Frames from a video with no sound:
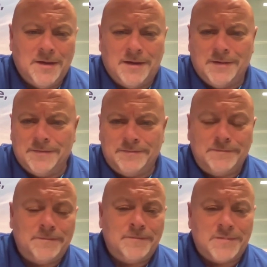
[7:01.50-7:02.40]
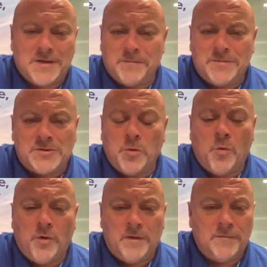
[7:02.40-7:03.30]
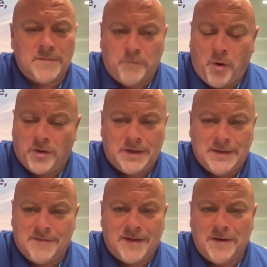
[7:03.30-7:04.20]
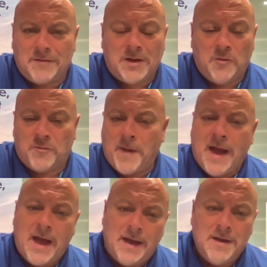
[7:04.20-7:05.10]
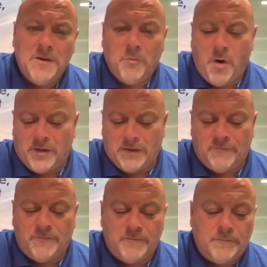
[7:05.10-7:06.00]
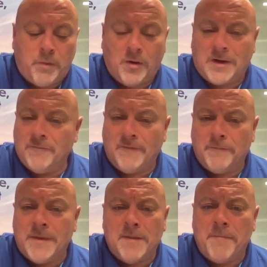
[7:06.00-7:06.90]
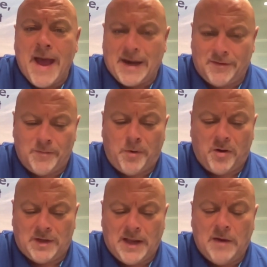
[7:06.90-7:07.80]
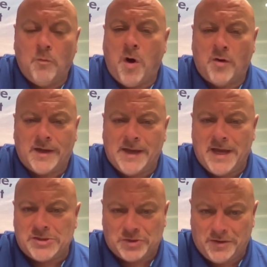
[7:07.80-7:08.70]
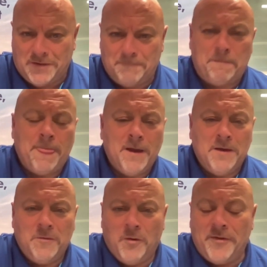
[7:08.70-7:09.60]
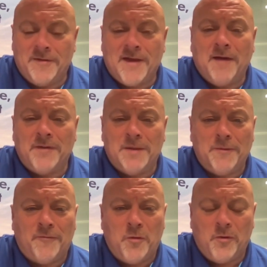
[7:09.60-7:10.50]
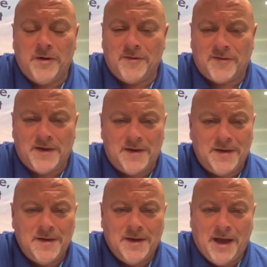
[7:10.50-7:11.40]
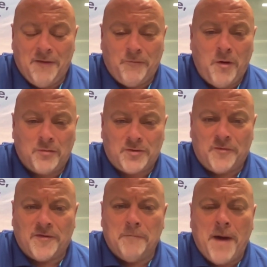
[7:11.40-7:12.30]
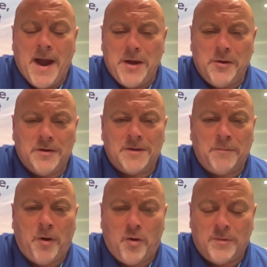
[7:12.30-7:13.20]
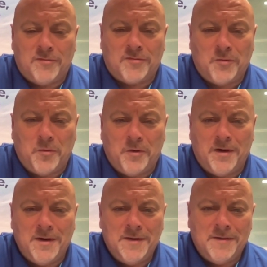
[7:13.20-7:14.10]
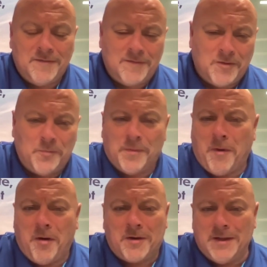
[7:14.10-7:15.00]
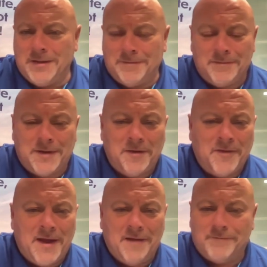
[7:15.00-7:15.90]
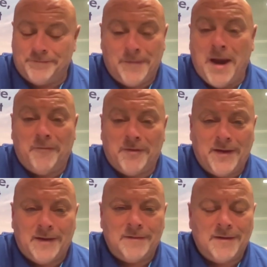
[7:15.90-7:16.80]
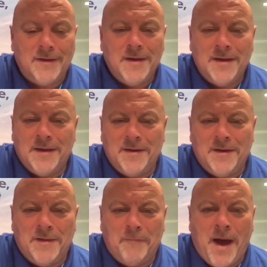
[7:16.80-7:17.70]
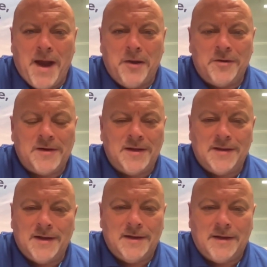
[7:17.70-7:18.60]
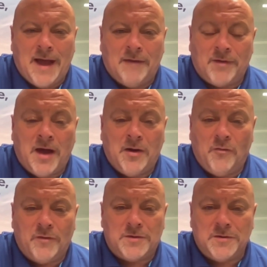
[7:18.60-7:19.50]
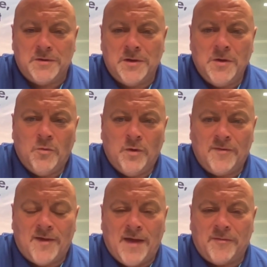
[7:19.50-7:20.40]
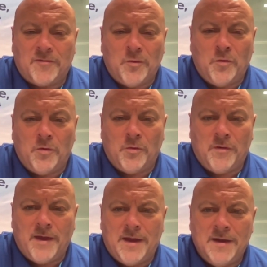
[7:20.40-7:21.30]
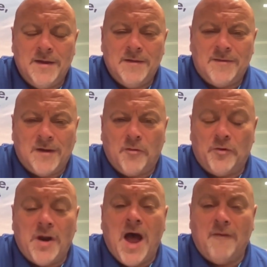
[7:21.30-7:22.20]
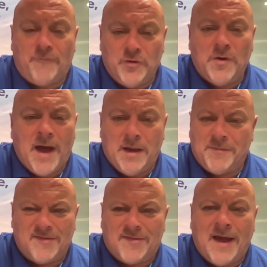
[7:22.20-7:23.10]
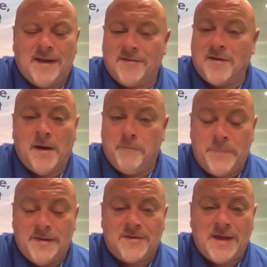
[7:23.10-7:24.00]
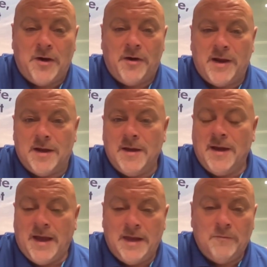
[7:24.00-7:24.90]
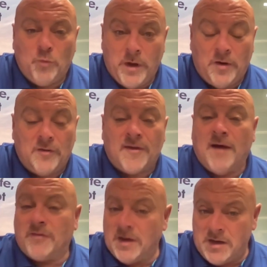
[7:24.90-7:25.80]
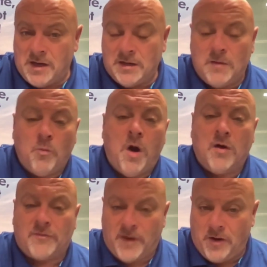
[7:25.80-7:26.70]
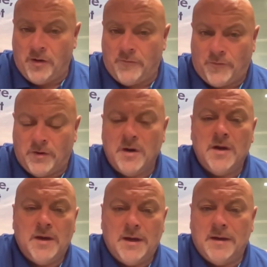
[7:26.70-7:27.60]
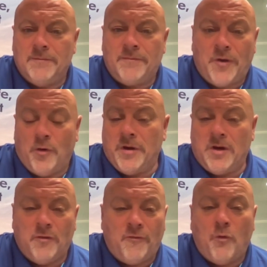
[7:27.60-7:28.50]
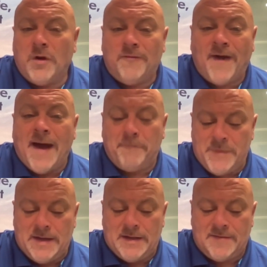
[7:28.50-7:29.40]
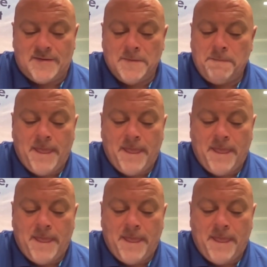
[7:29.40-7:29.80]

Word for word: uh, some store and parking instead of close by, walking parking in the back of the parking lot, walking extra. And one of the things I've done before is uh, I've walked. There's a Meijer department store, supermarket, and you know they have everything uh, at Meijer. And uh, I've got over to one side of the store where they sell their non-food items. It's not as a busy area. And in winters, I've gone and walked there for uh, 30 or 45 minutes